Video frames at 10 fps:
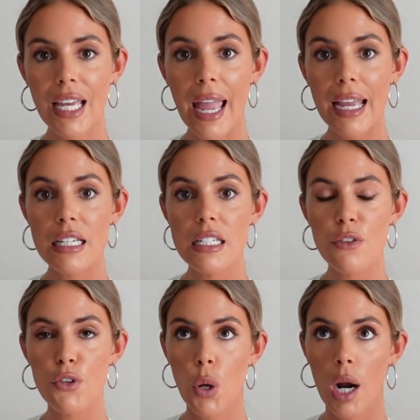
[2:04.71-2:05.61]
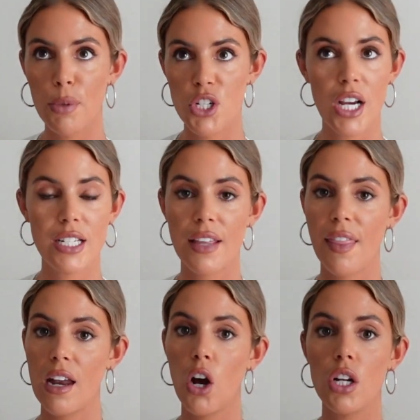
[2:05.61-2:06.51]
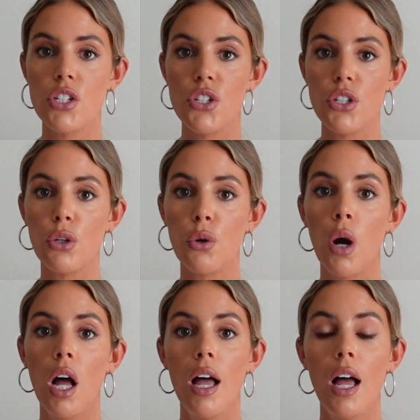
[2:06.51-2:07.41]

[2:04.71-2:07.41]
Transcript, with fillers: And if you are projecting that onto